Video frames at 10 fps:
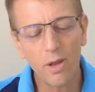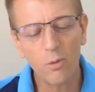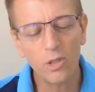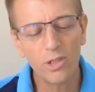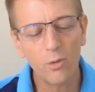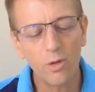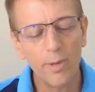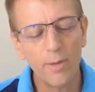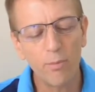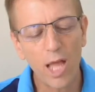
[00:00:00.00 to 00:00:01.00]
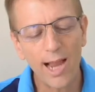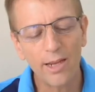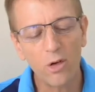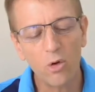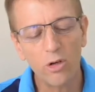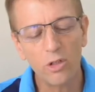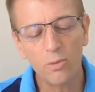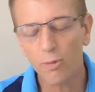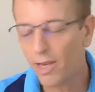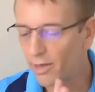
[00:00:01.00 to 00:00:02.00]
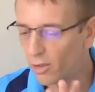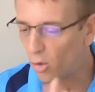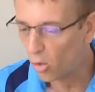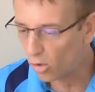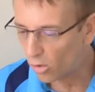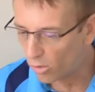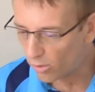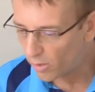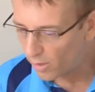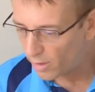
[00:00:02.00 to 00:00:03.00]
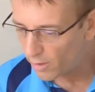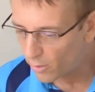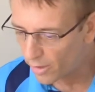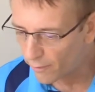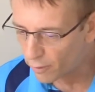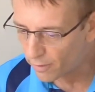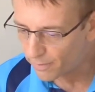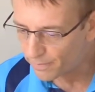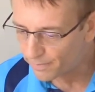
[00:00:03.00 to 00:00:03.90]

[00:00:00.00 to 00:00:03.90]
I wish they would have made black and orange, black and coral, whatever.